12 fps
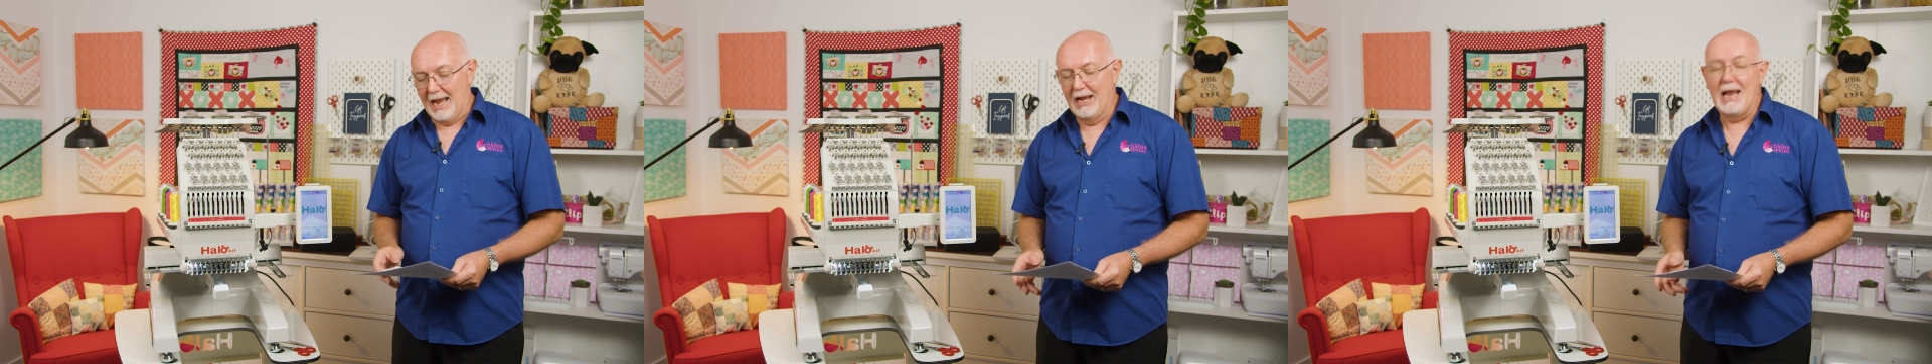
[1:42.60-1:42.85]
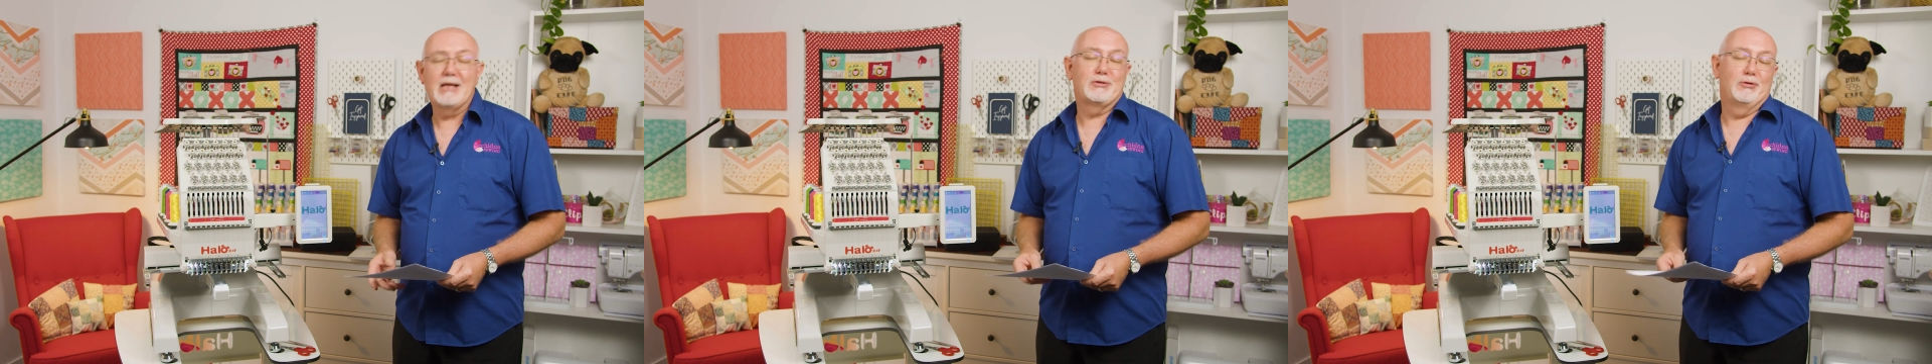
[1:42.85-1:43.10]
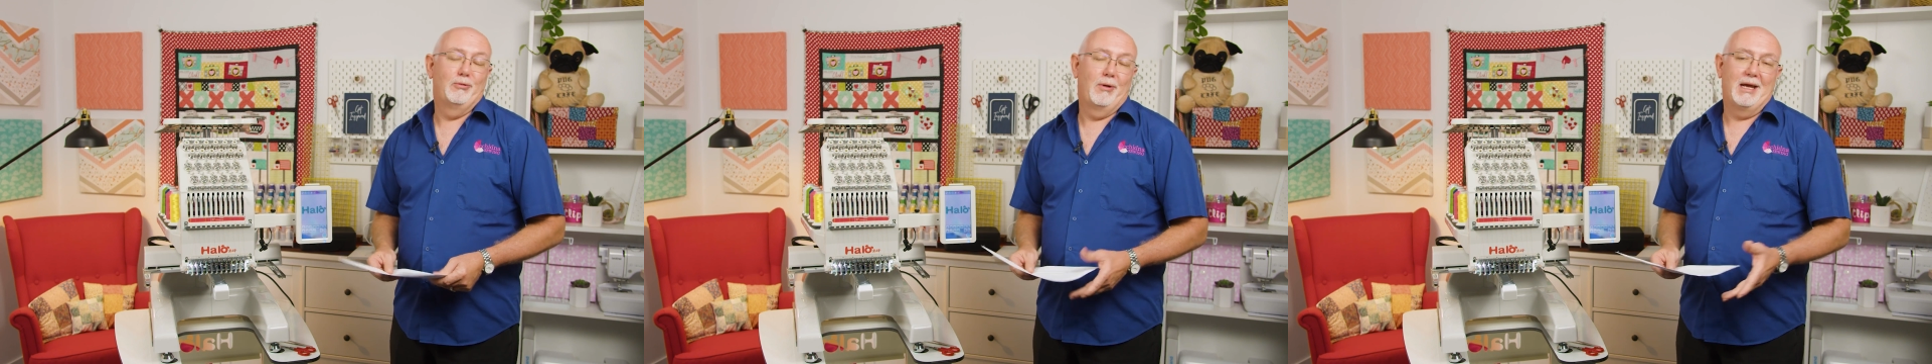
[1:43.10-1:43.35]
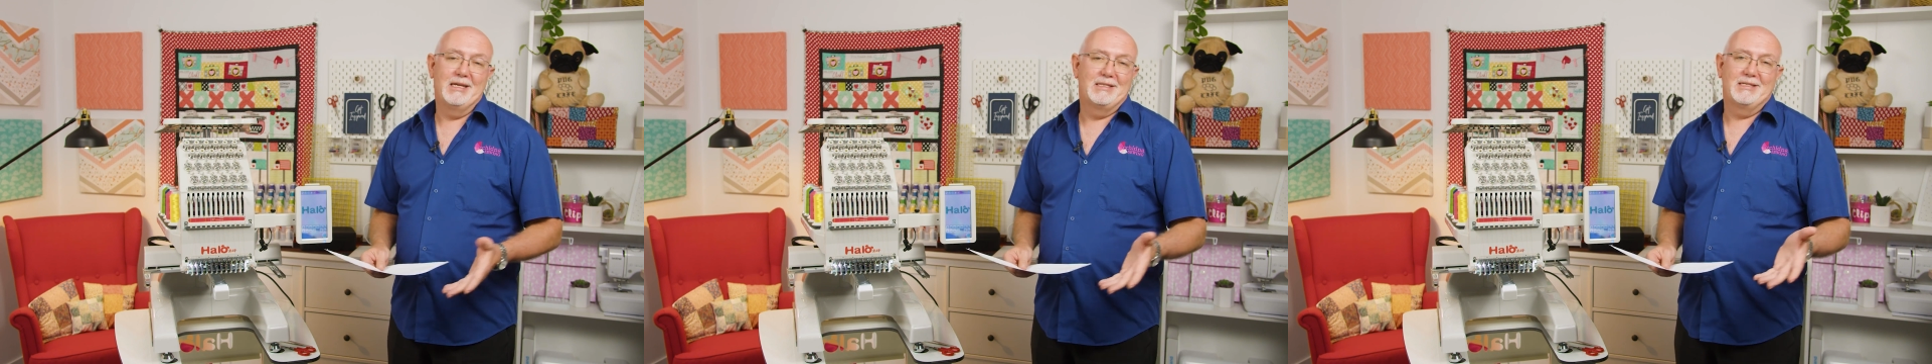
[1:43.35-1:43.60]
And as
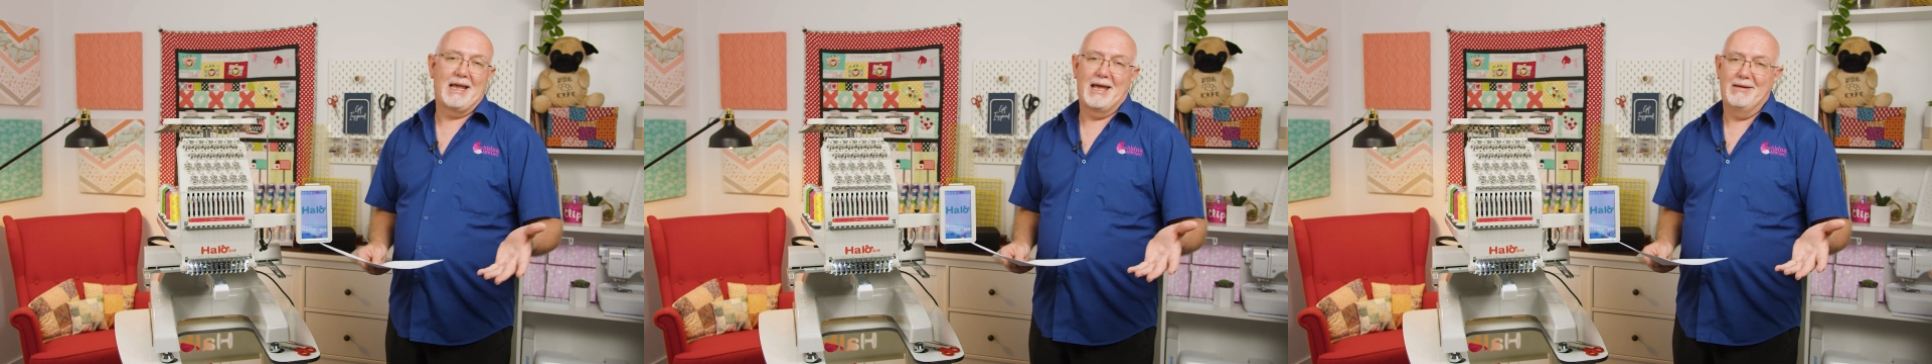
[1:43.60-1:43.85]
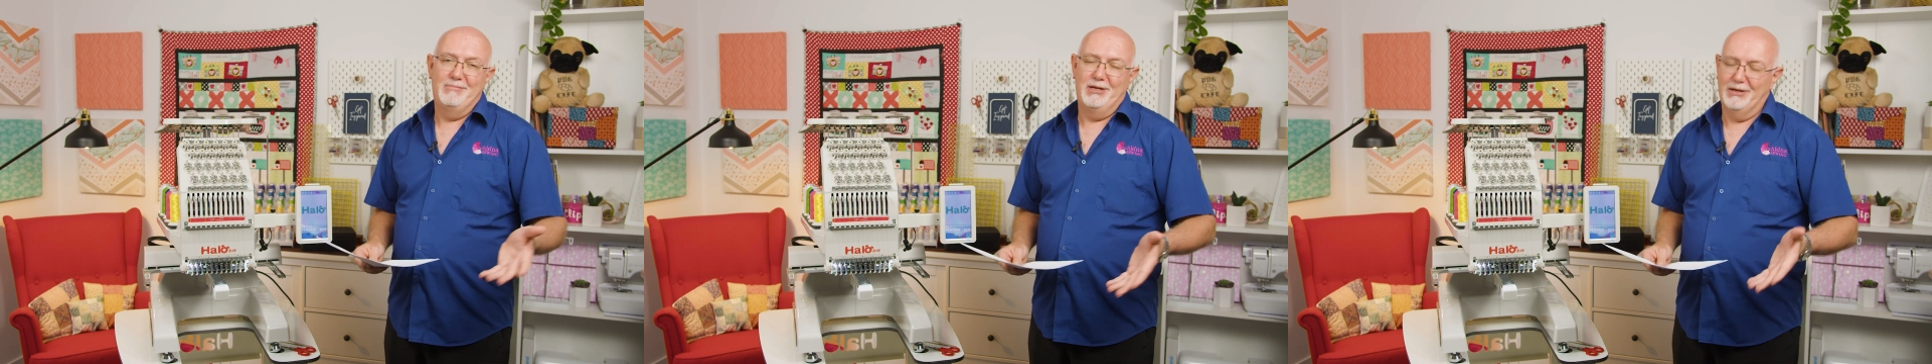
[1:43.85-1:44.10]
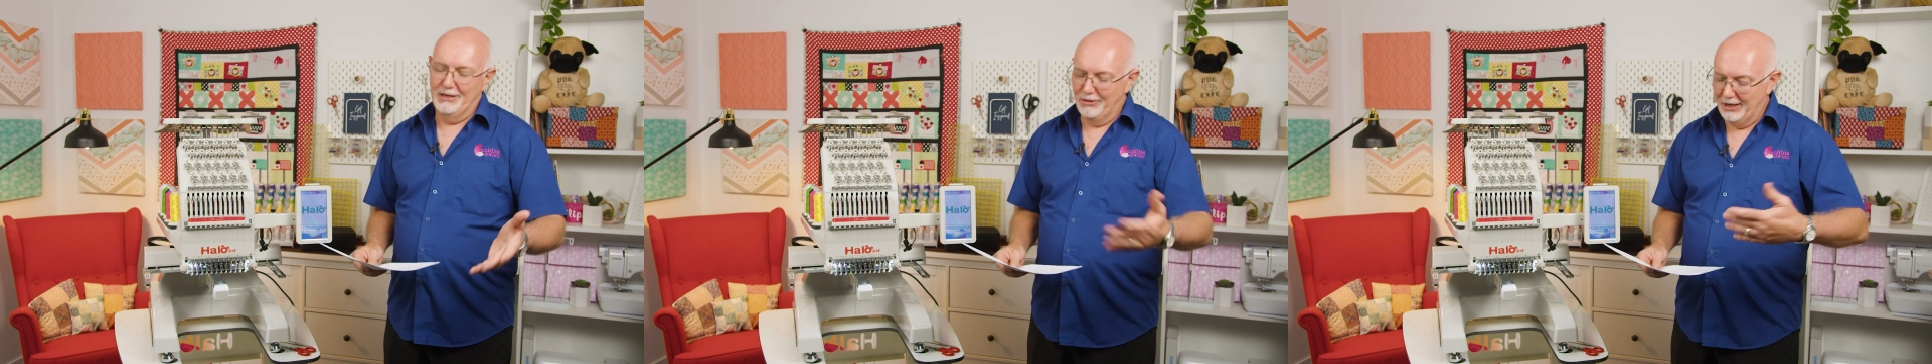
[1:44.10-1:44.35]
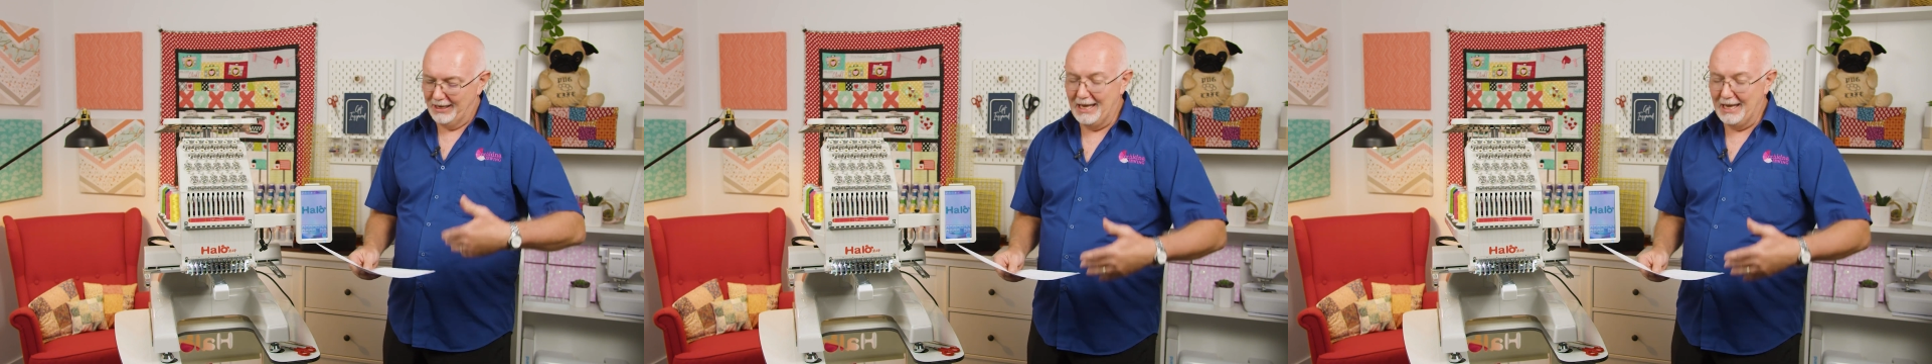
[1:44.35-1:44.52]
always, um, you can